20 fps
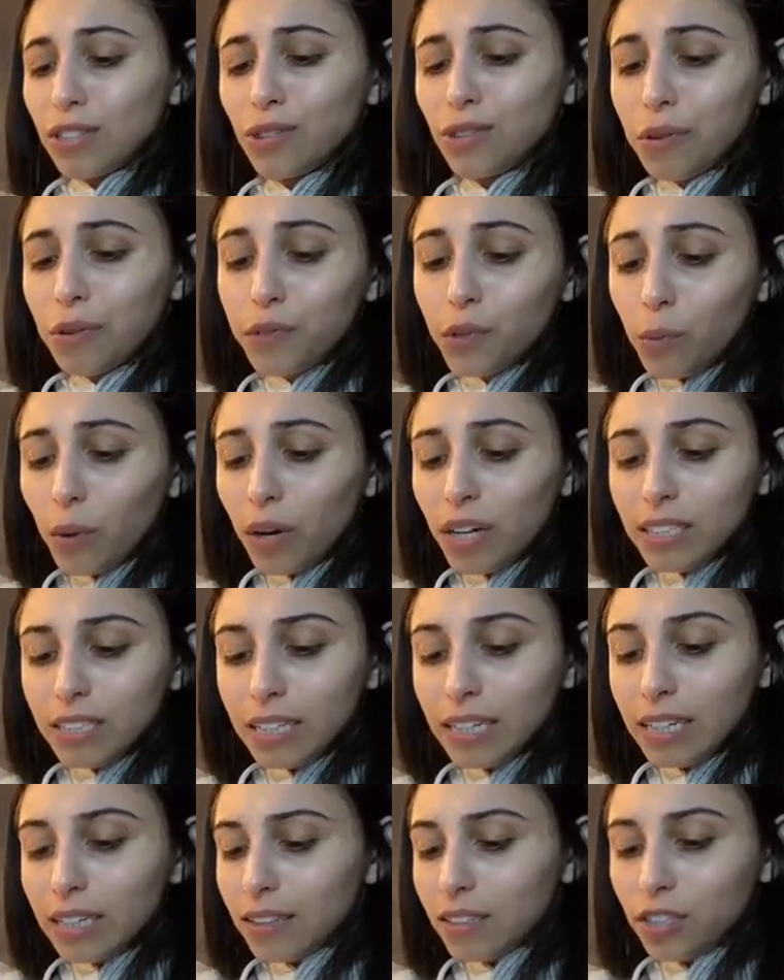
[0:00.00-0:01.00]
So if you wanted
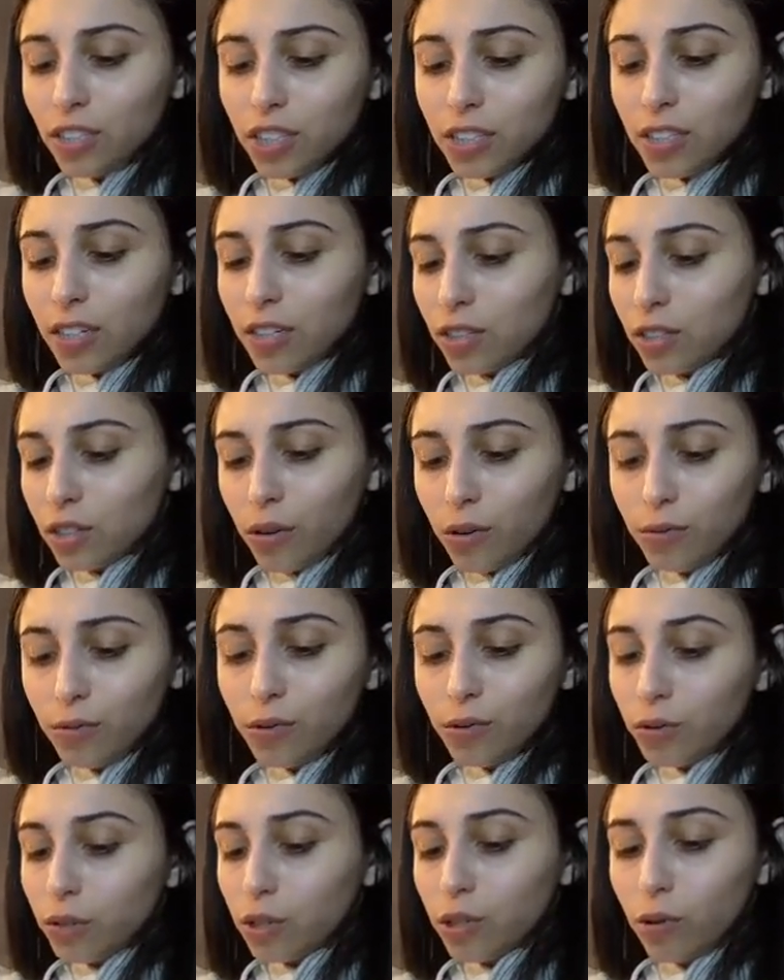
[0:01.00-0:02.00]
to eat this just on its own,
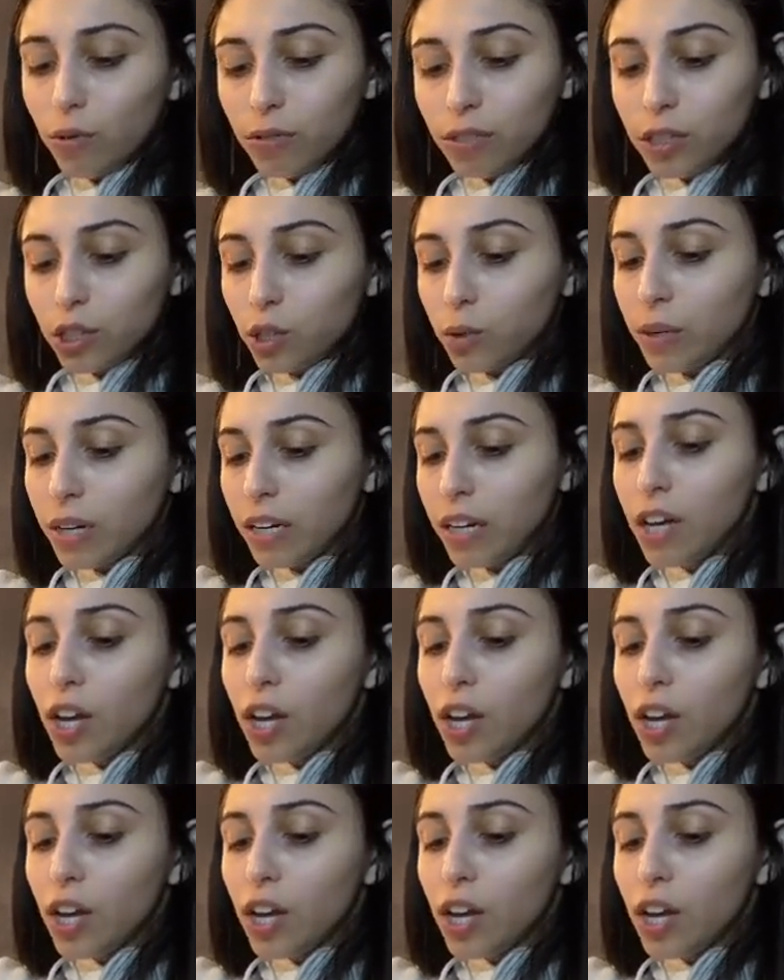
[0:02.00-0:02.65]
you could totally do it.